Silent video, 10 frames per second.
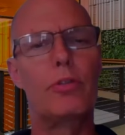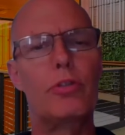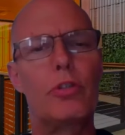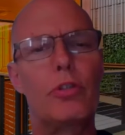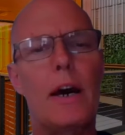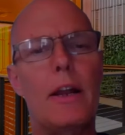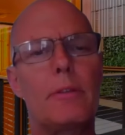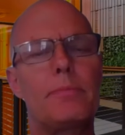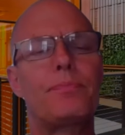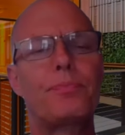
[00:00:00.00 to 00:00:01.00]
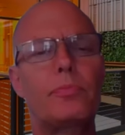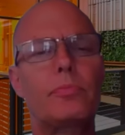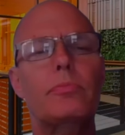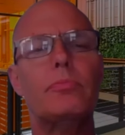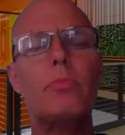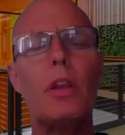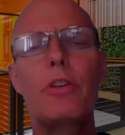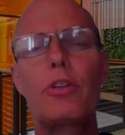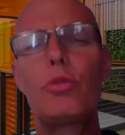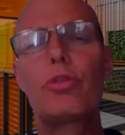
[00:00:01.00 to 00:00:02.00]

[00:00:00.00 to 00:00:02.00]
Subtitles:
So you got did you